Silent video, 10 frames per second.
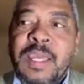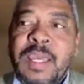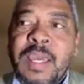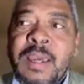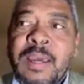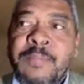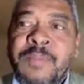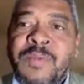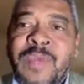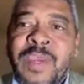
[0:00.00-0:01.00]

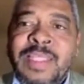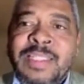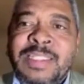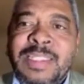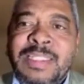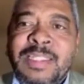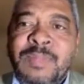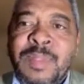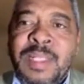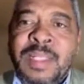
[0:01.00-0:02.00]
the fact that
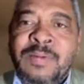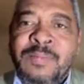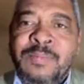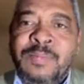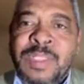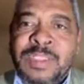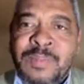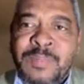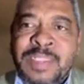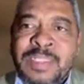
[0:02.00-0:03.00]
16 million
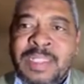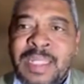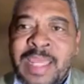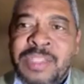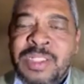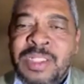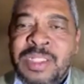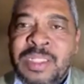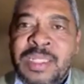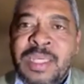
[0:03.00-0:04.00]
participated and
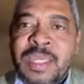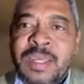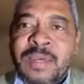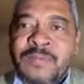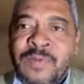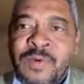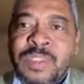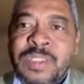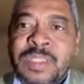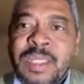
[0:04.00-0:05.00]
actually
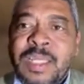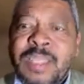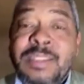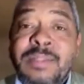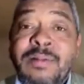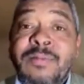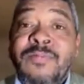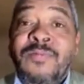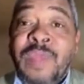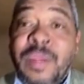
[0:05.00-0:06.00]
voted is still
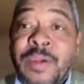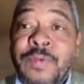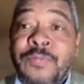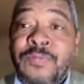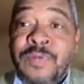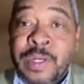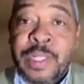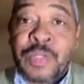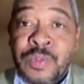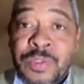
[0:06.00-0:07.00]
very,
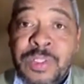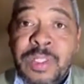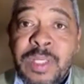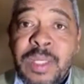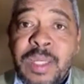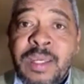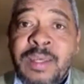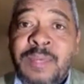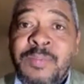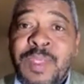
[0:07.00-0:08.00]
very good.
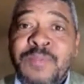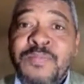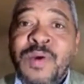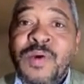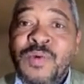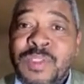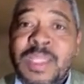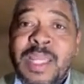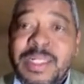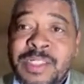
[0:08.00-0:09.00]
In most
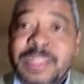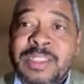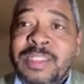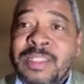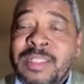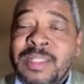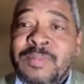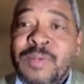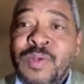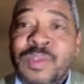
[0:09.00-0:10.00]
countries,
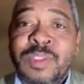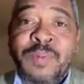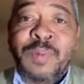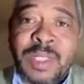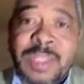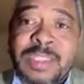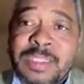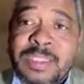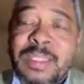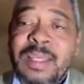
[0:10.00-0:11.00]
in most
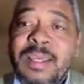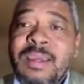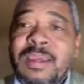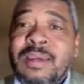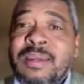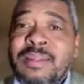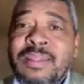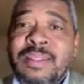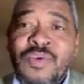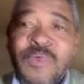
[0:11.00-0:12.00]
democracies, in
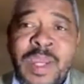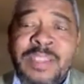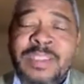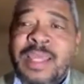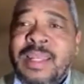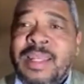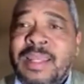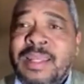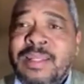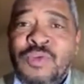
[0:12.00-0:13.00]
the US
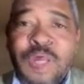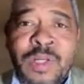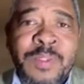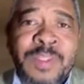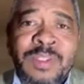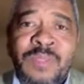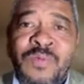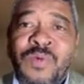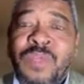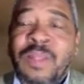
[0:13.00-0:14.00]
and in Europe and so
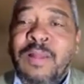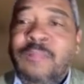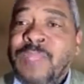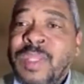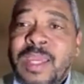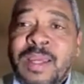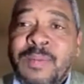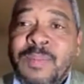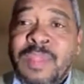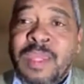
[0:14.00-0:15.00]
forth,
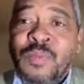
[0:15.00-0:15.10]
they